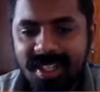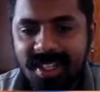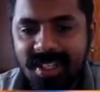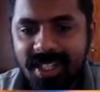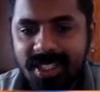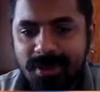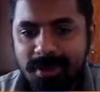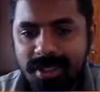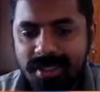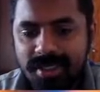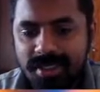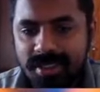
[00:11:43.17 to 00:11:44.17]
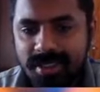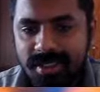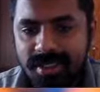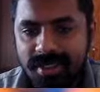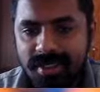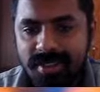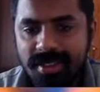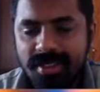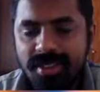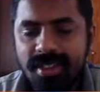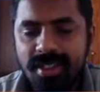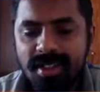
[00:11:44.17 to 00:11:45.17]
Next person,
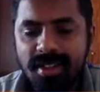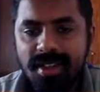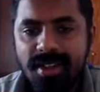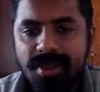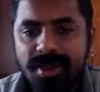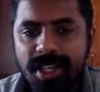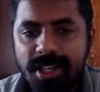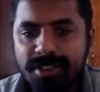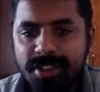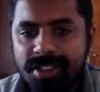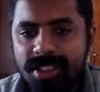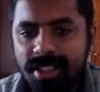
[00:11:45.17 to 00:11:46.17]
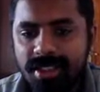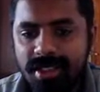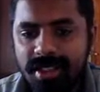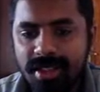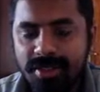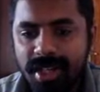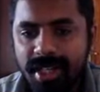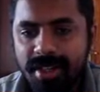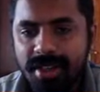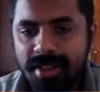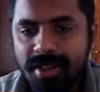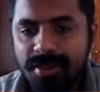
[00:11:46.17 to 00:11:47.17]
rook e1 check. The
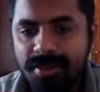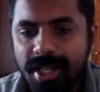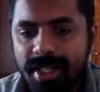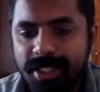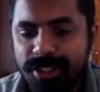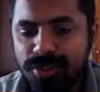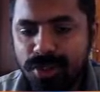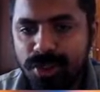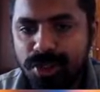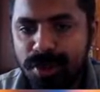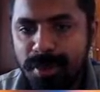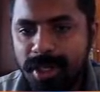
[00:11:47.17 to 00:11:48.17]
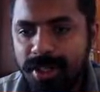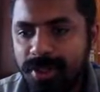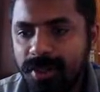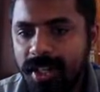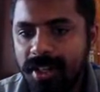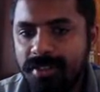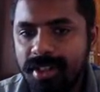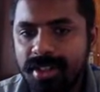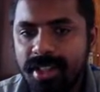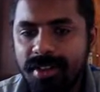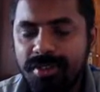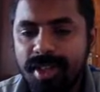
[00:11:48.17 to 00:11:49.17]
white is forced to play rook d1,
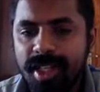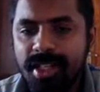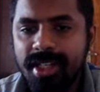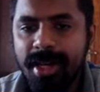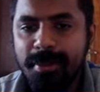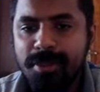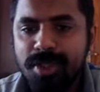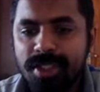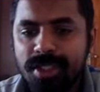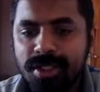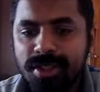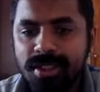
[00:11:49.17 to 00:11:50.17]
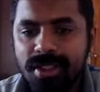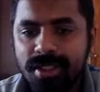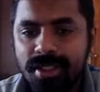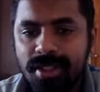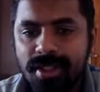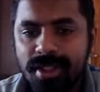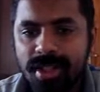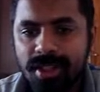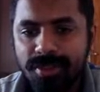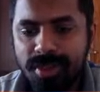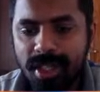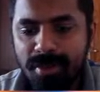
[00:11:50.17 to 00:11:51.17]
then we can capture the rook.
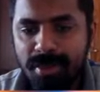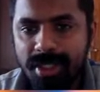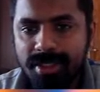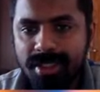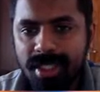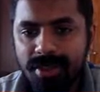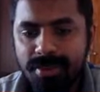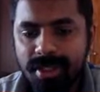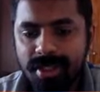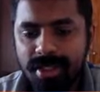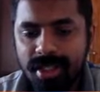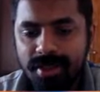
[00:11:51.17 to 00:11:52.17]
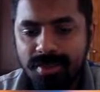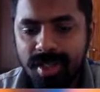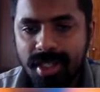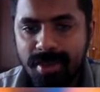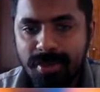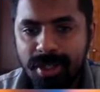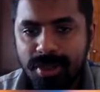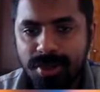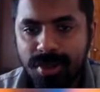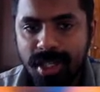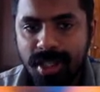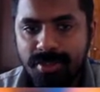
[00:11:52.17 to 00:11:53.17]
If king plays d1, then we can play
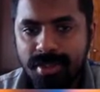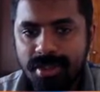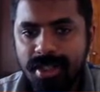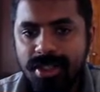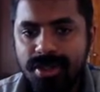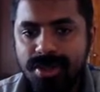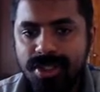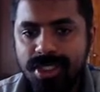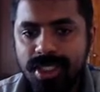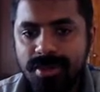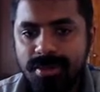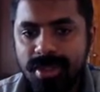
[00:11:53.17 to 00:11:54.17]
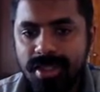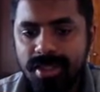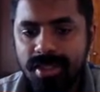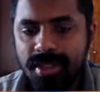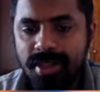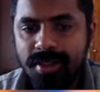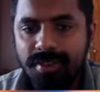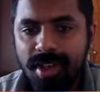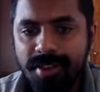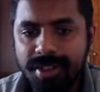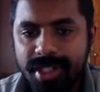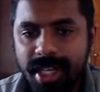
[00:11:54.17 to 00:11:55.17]
rook e1 and do the checkmate. We
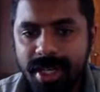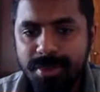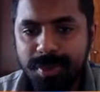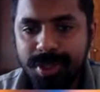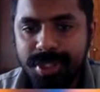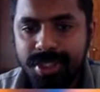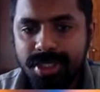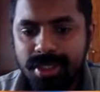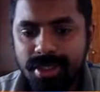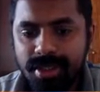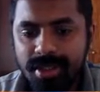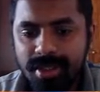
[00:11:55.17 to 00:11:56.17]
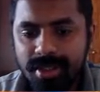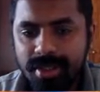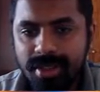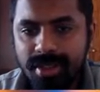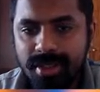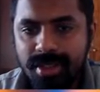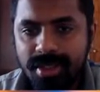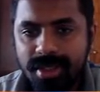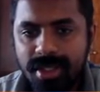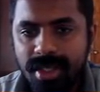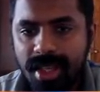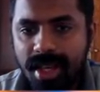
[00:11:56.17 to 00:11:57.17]
have a knight protection.
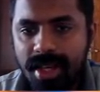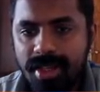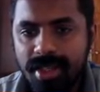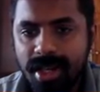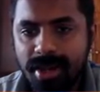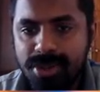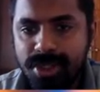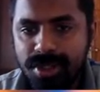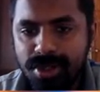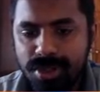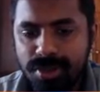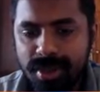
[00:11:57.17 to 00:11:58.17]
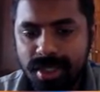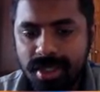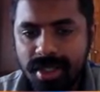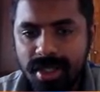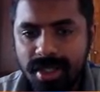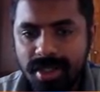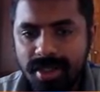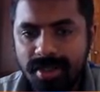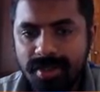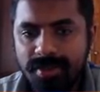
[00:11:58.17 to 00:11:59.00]
They can't capture a rook with the king.